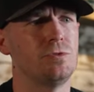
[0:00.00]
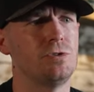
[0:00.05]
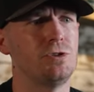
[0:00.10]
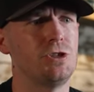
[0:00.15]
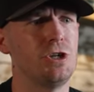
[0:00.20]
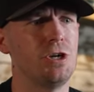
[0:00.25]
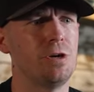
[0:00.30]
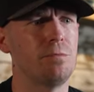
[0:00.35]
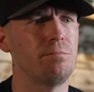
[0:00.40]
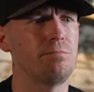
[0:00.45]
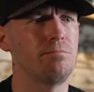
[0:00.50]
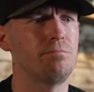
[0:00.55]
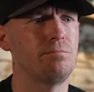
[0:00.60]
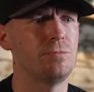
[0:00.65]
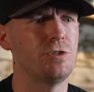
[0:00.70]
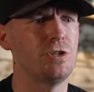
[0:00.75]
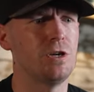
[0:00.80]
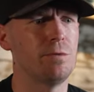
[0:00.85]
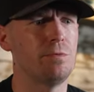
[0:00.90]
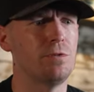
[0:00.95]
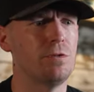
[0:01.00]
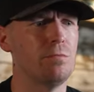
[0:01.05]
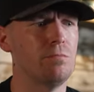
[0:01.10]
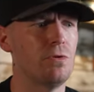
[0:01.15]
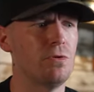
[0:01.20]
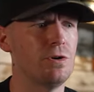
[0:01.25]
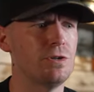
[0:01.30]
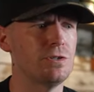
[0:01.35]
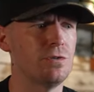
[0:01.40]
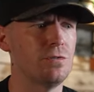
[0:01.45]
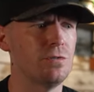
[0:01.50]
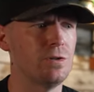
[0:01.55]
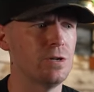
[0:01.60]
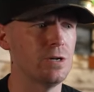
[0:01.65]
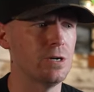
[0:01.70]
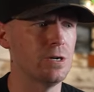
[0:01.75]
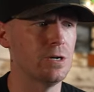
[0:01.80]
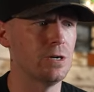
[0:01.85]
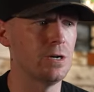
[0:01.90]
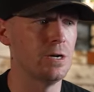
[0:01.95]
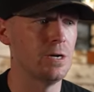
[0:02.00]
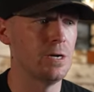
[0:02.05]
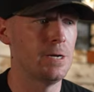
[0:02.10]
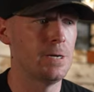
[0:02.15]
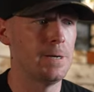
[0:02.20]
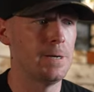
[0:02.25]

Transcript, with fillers: the boys over there.